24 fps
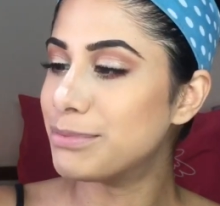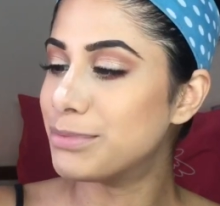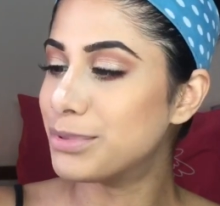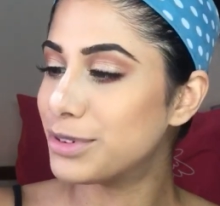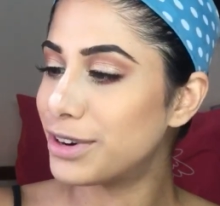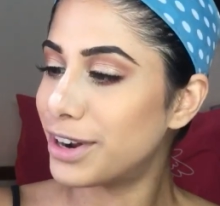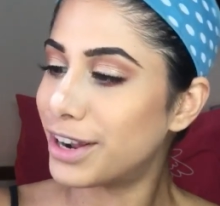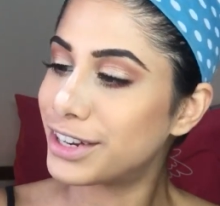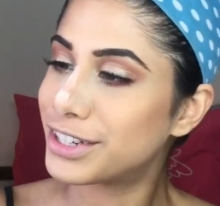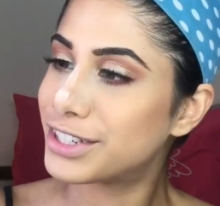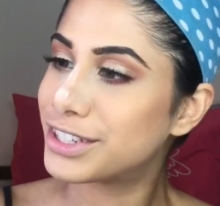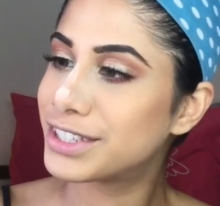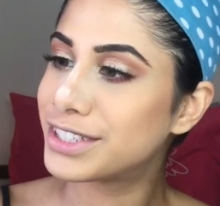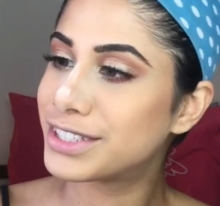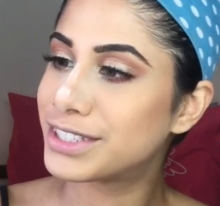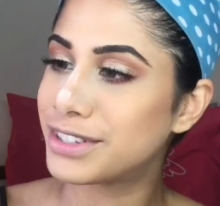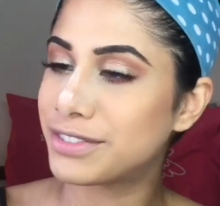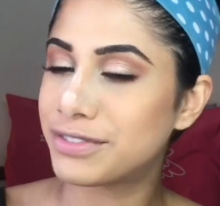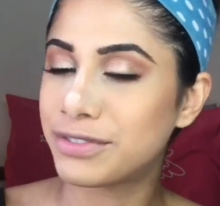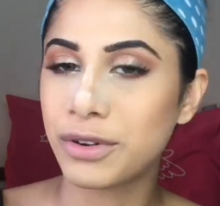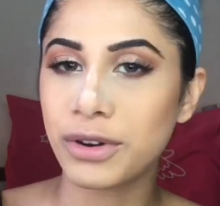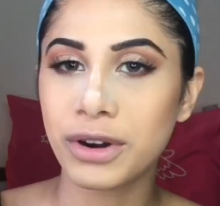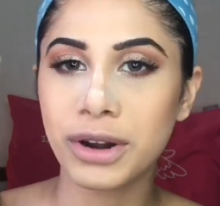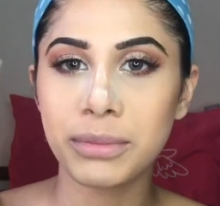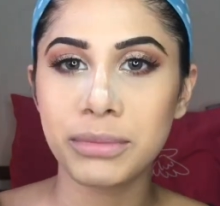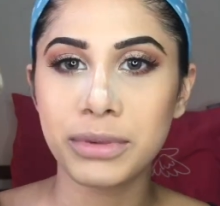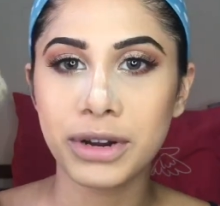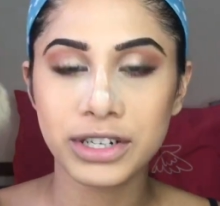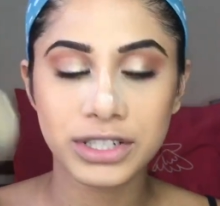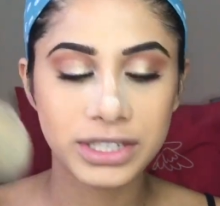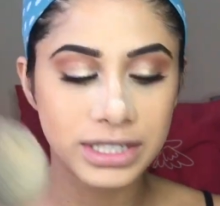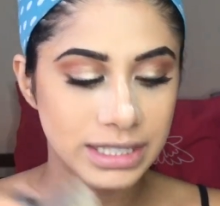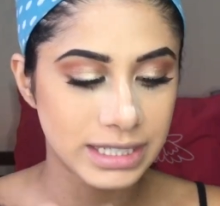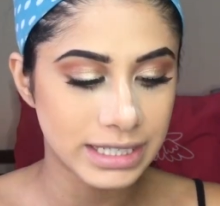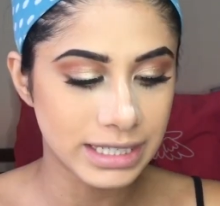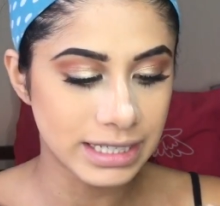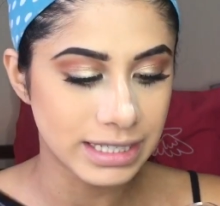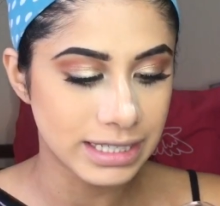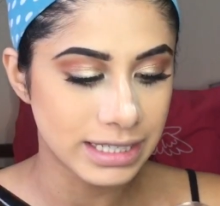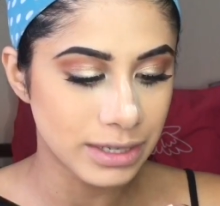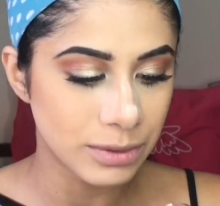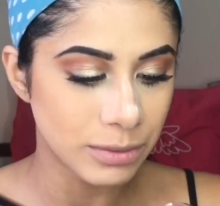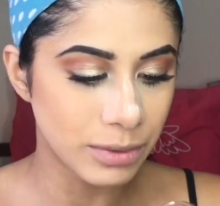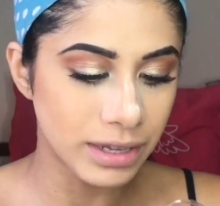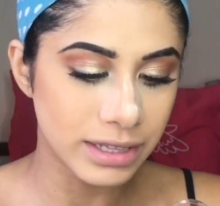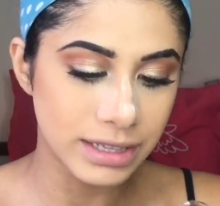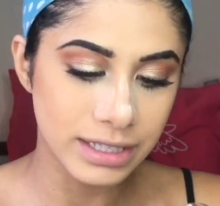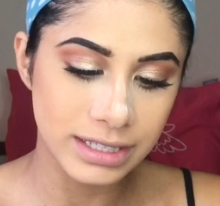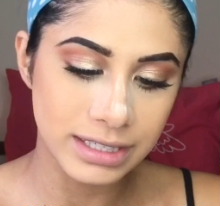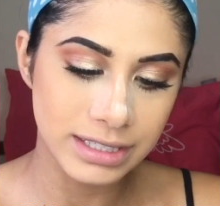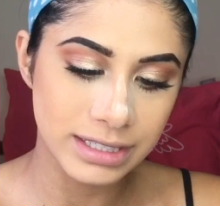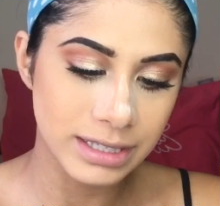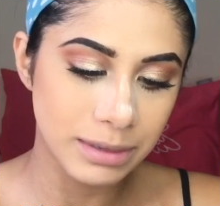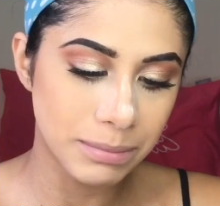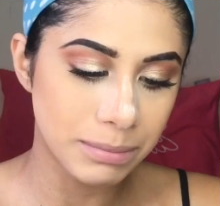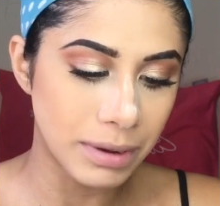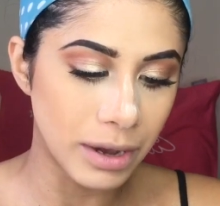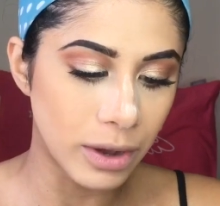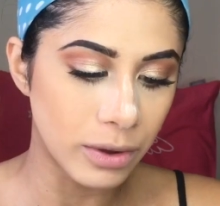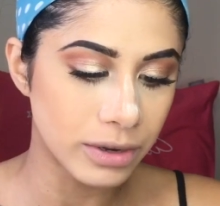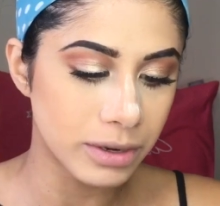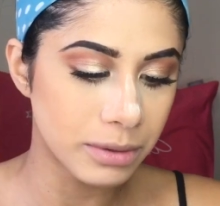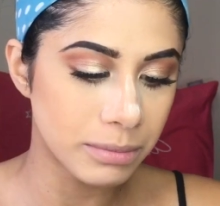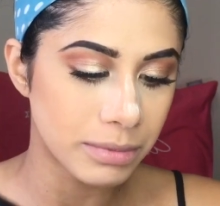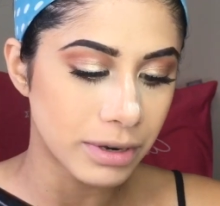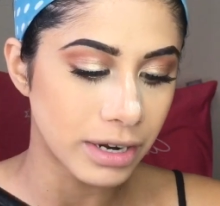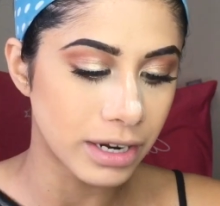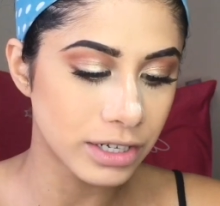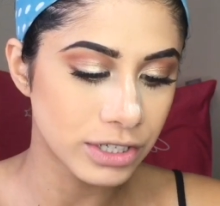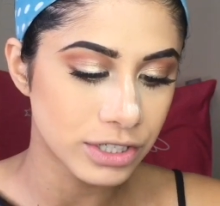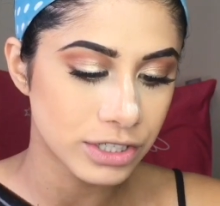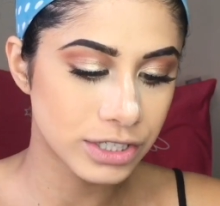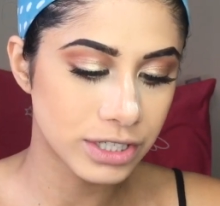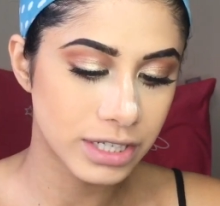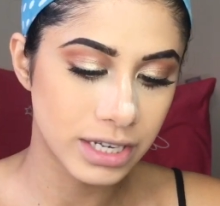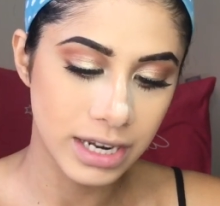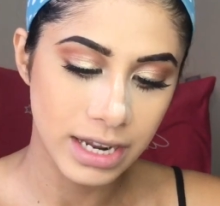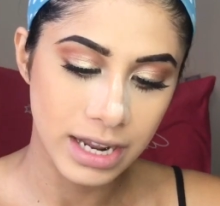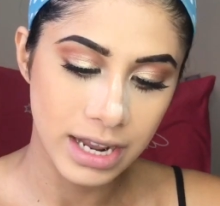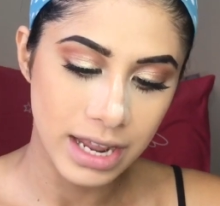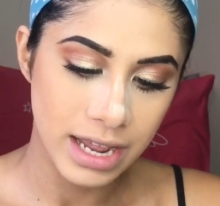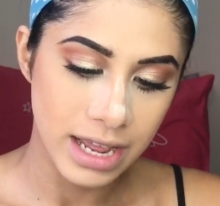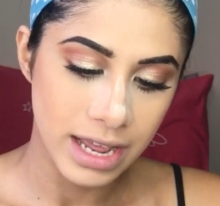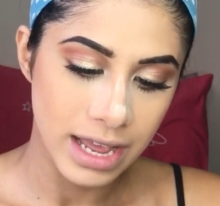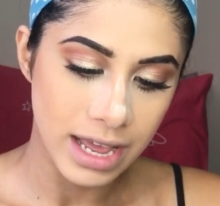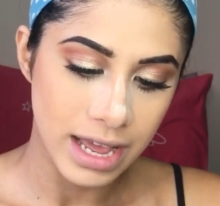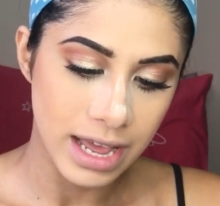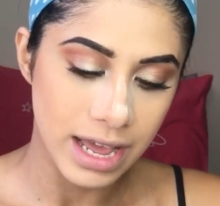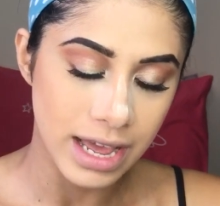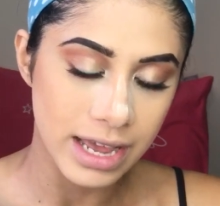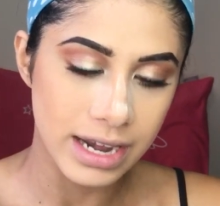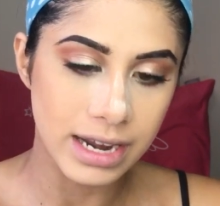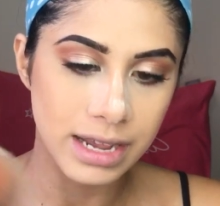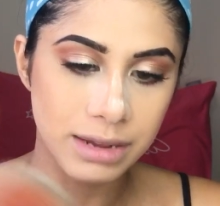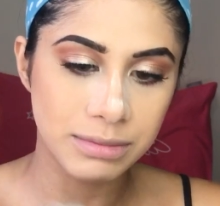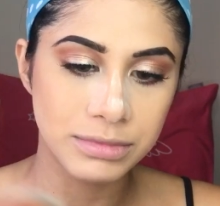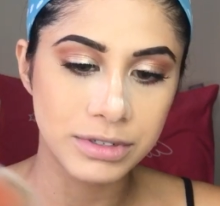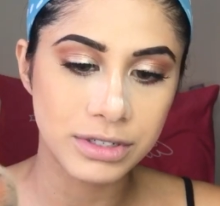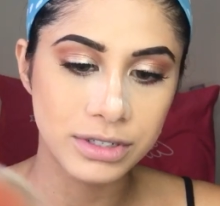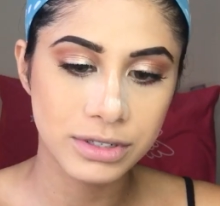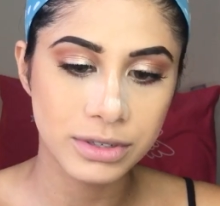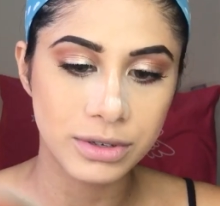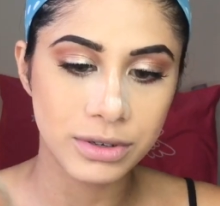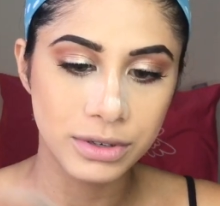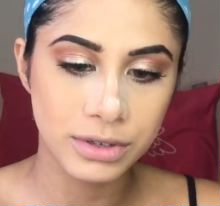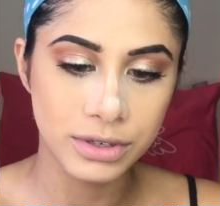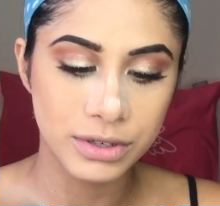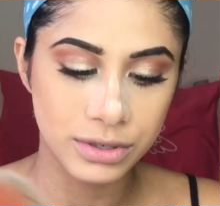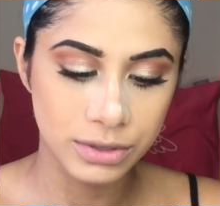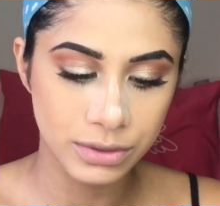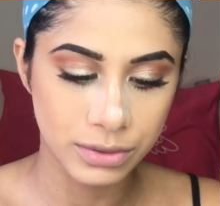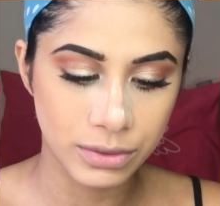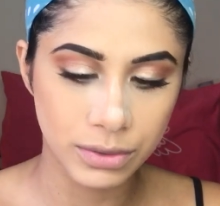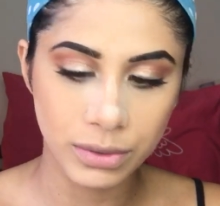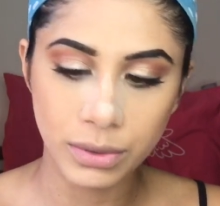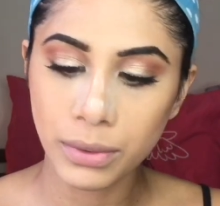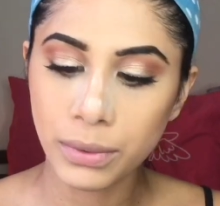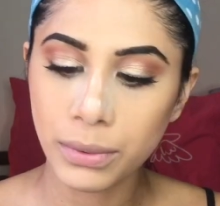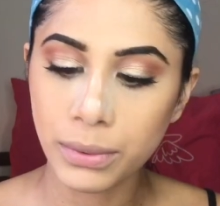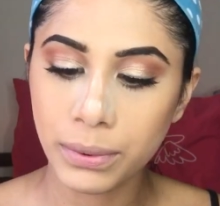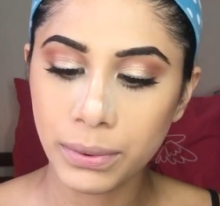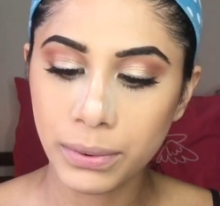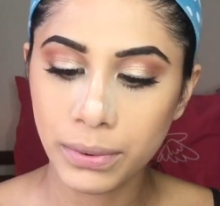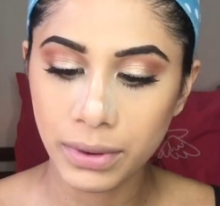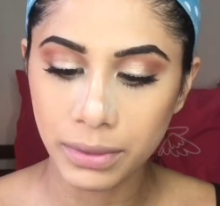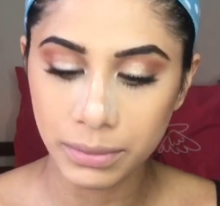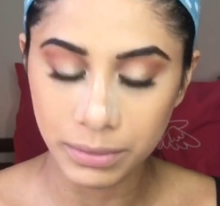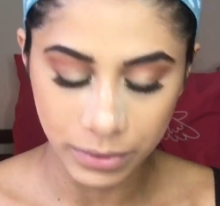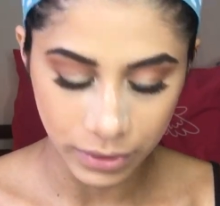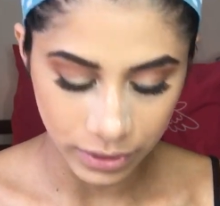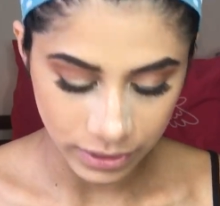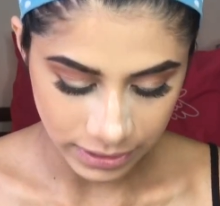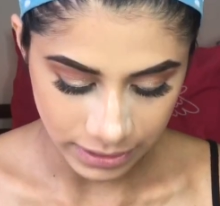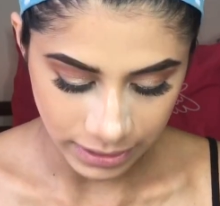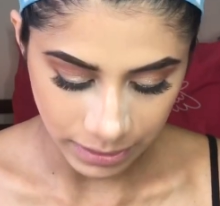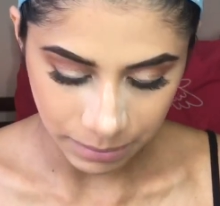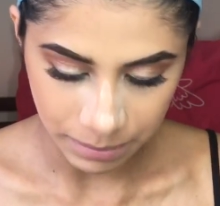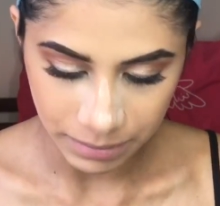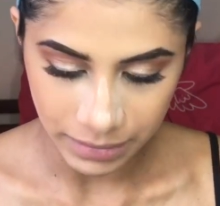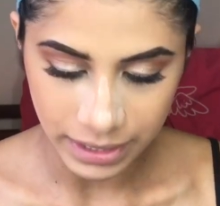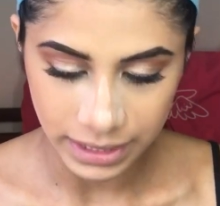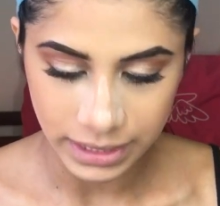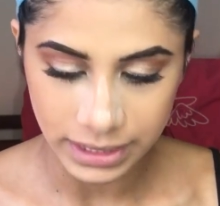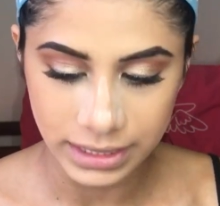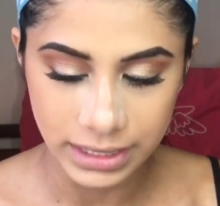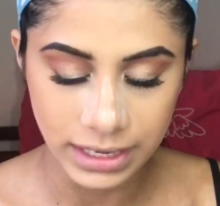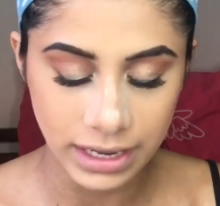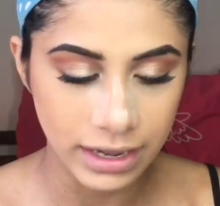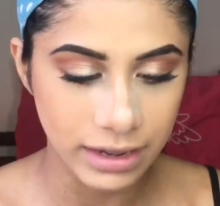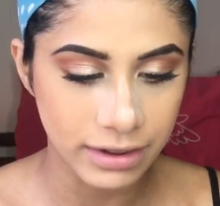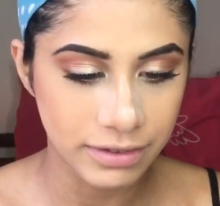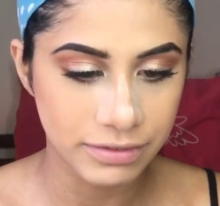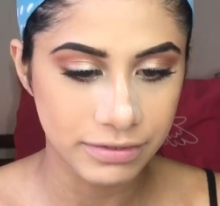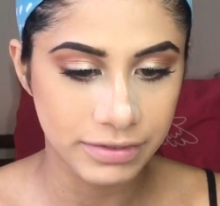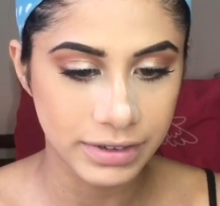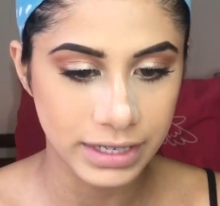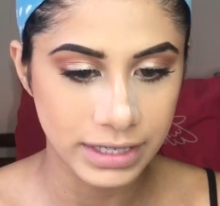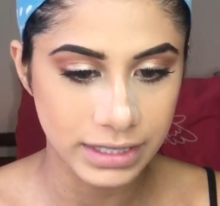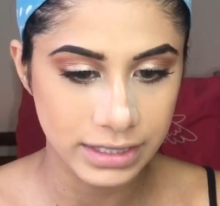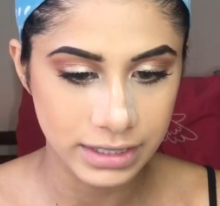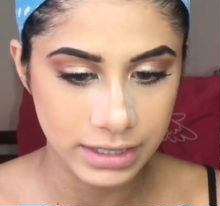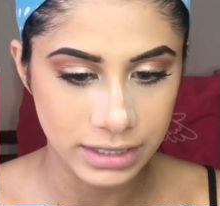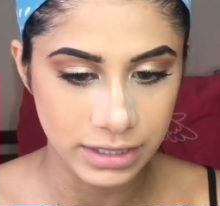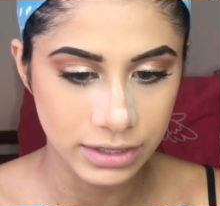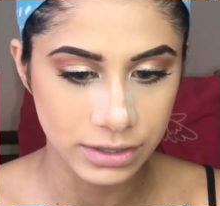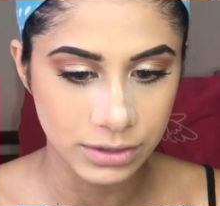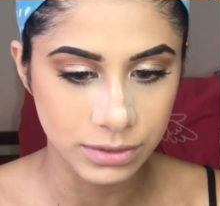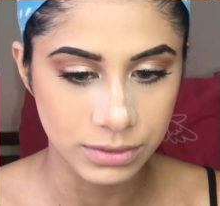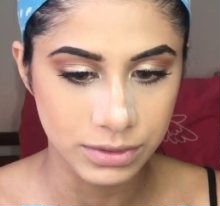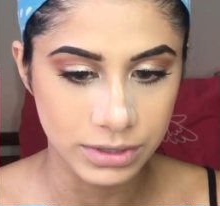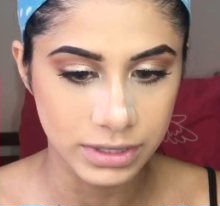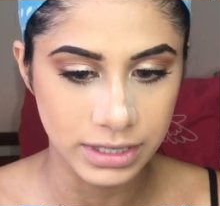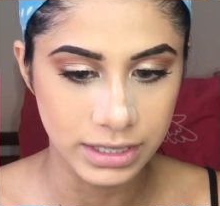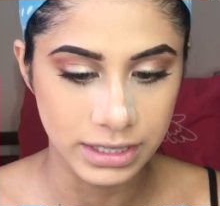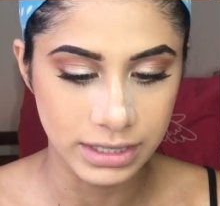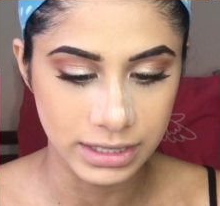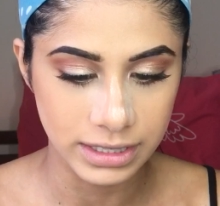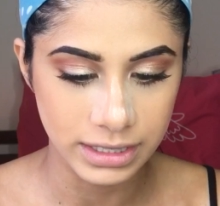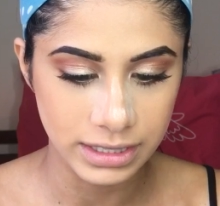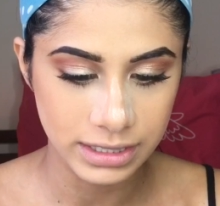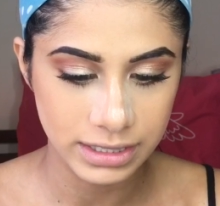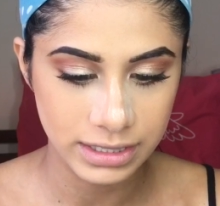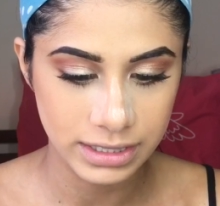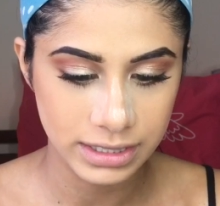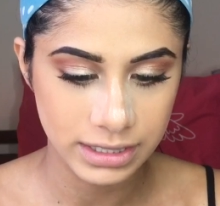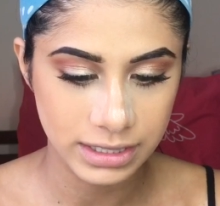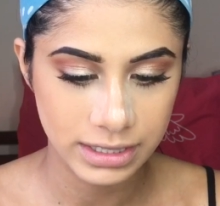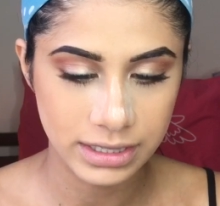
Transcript: brush, Sephora brush in 61. This is the powder brush, and I'm just going to bronze up my entire face using this.